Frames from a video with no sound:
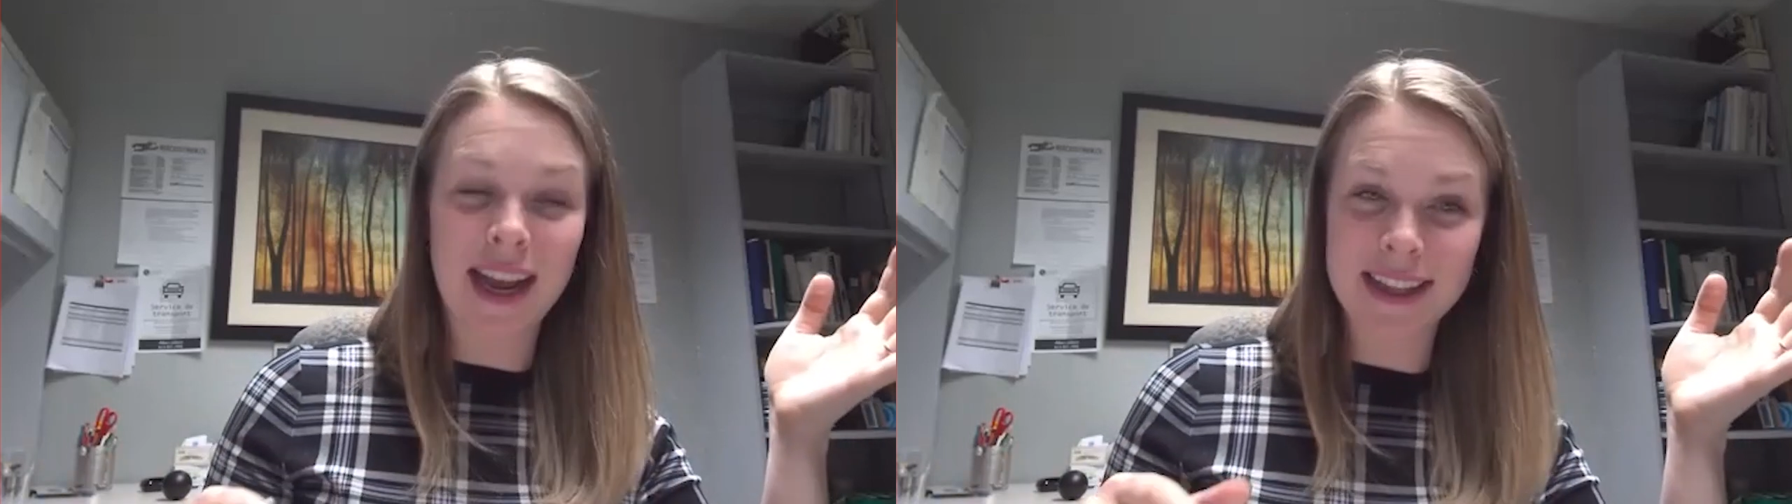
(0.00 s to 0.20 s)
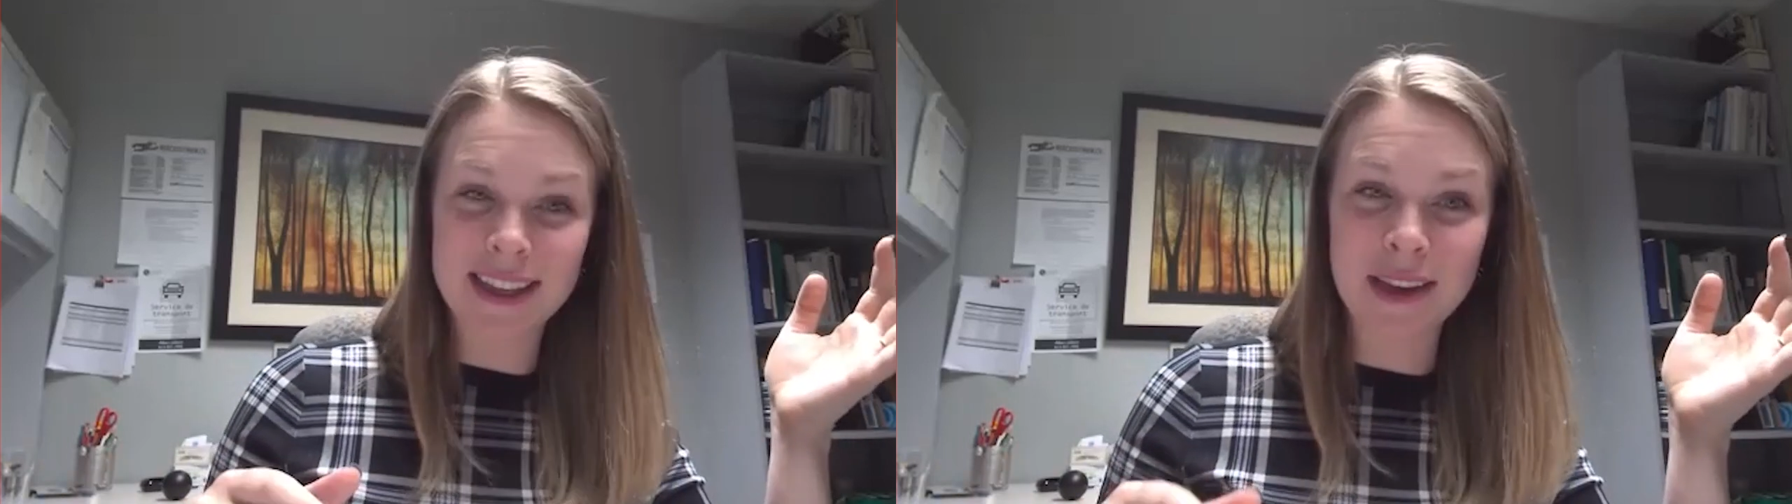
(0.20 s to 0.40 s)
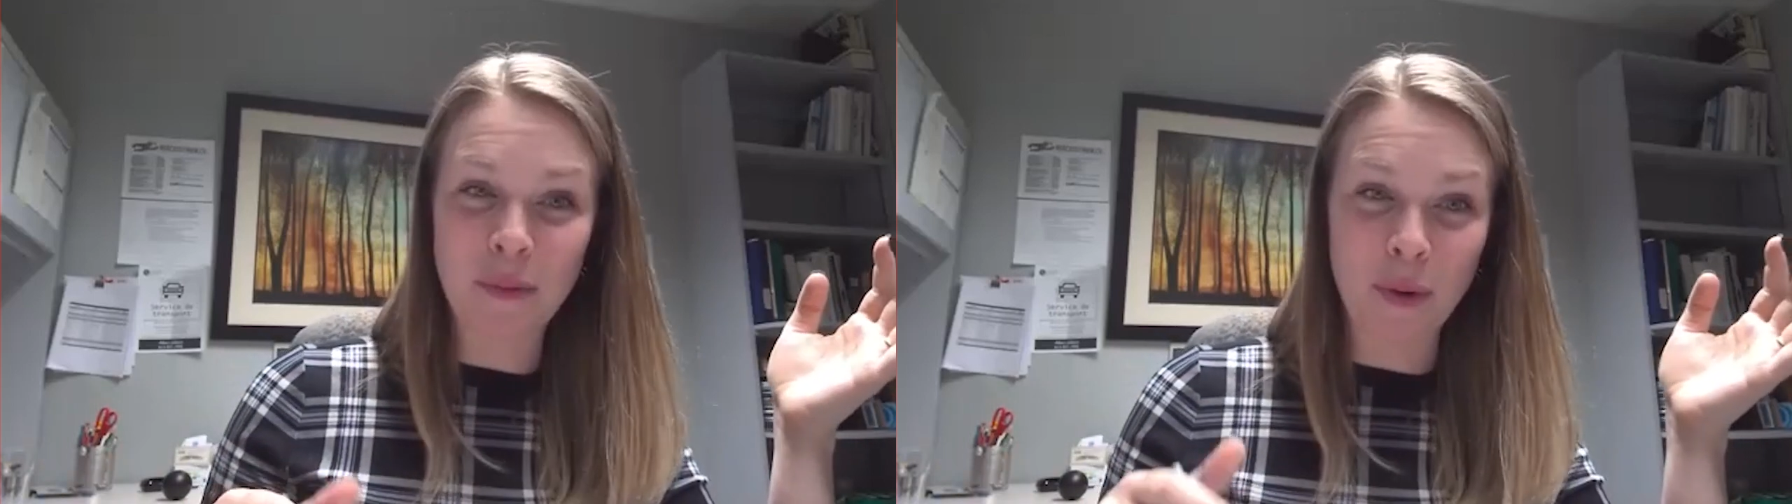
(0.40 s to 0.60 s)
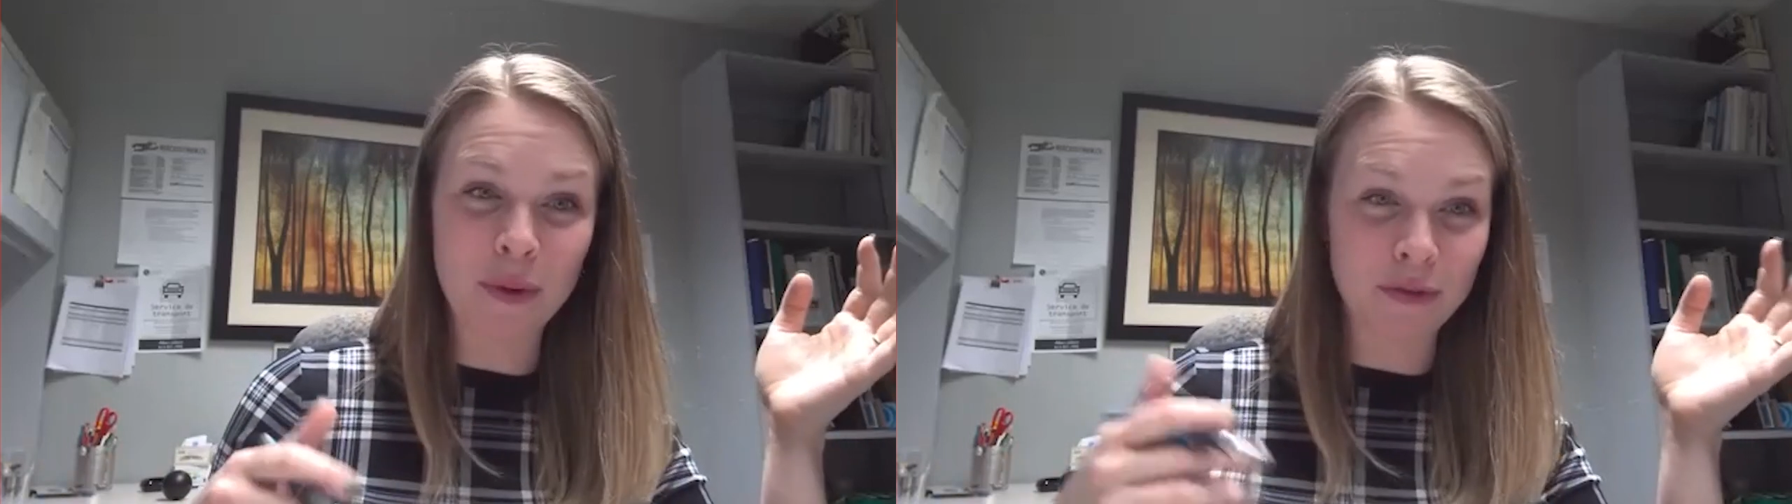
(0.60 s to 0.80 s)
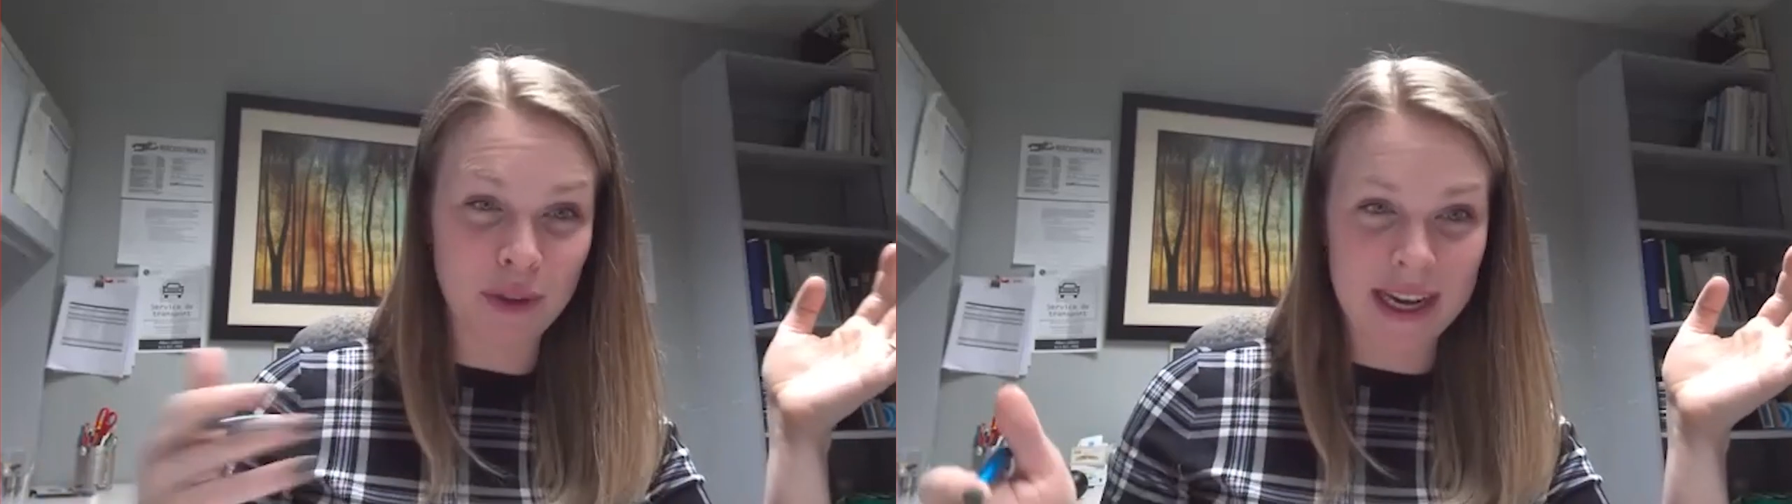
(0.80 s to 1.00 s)
I think what
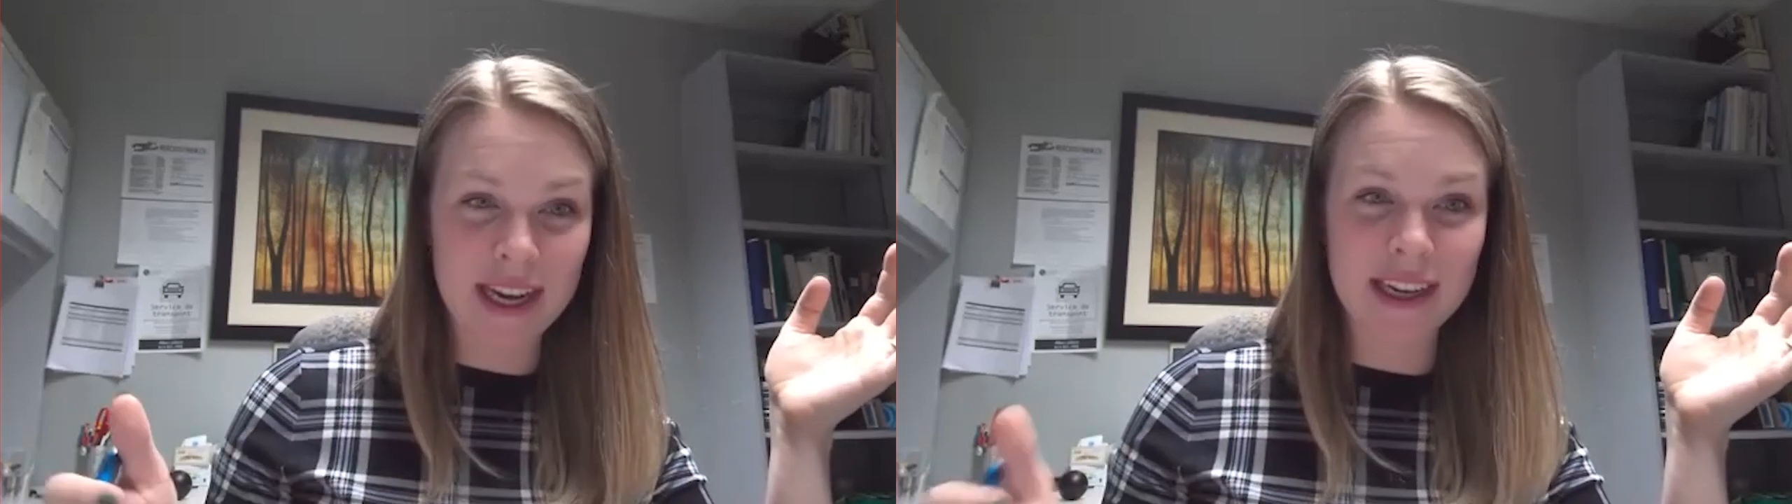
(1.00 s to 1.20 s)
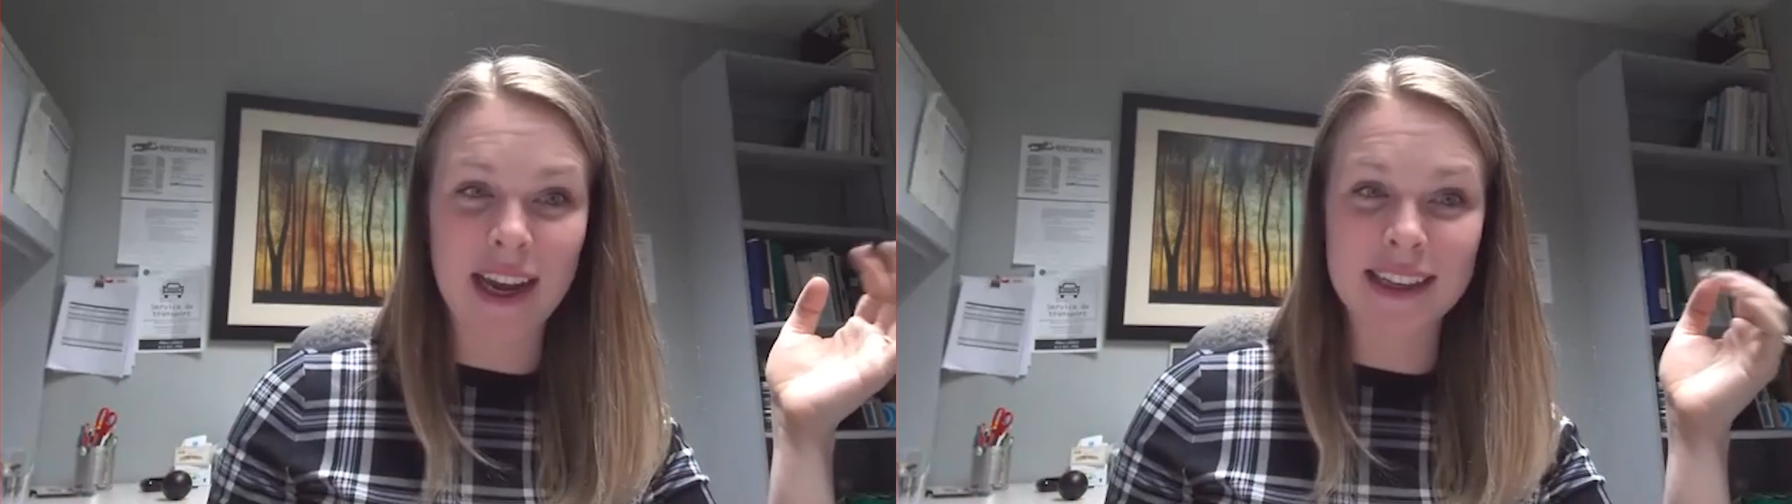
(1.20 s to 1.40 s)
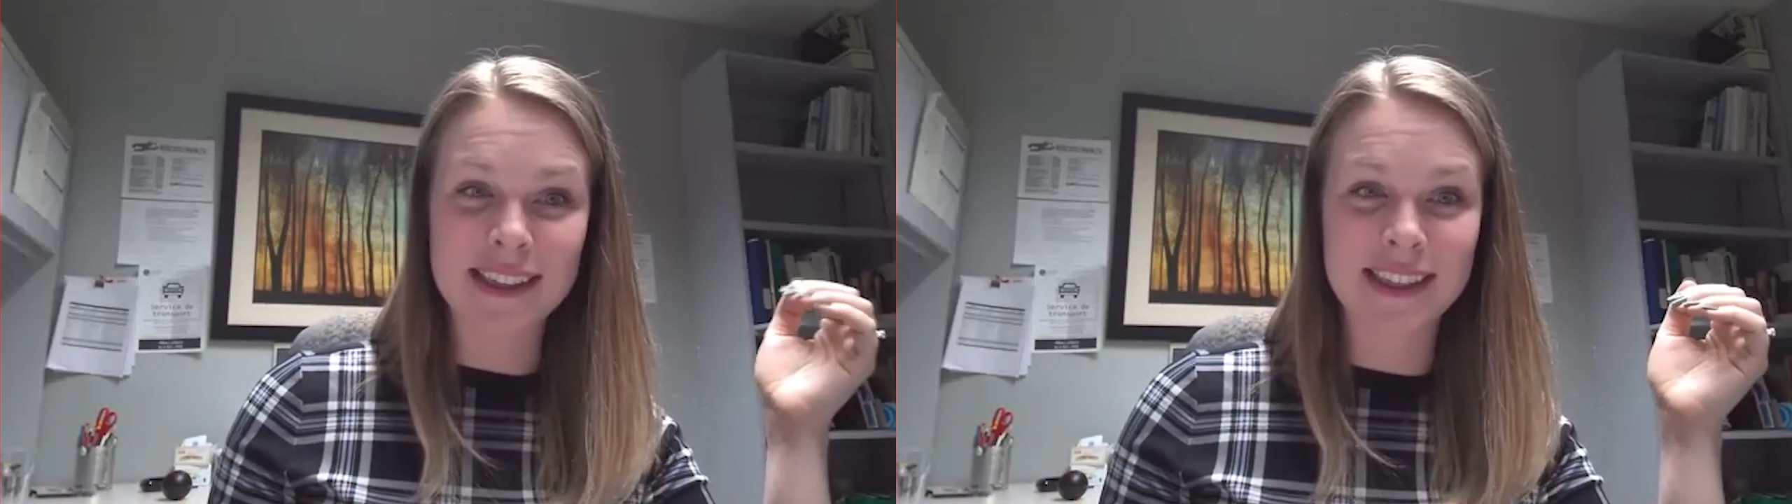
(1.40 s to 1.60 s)
we've recognized